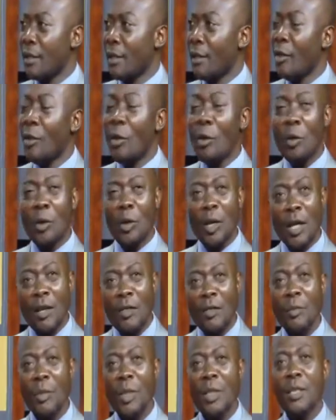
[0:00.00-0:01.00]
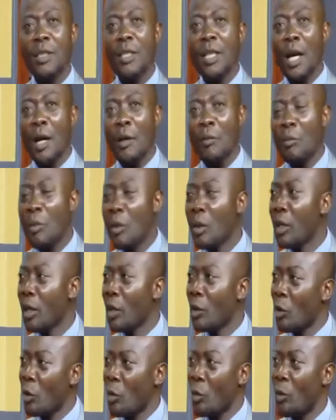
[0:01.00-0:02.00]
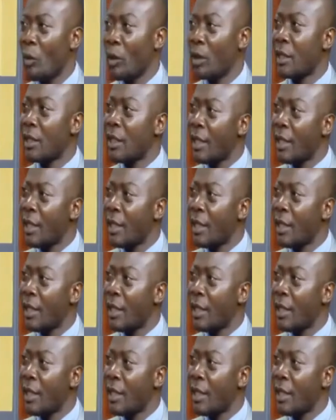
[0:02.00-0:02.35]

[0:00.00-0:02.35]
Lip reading: Local governments are both the corporates.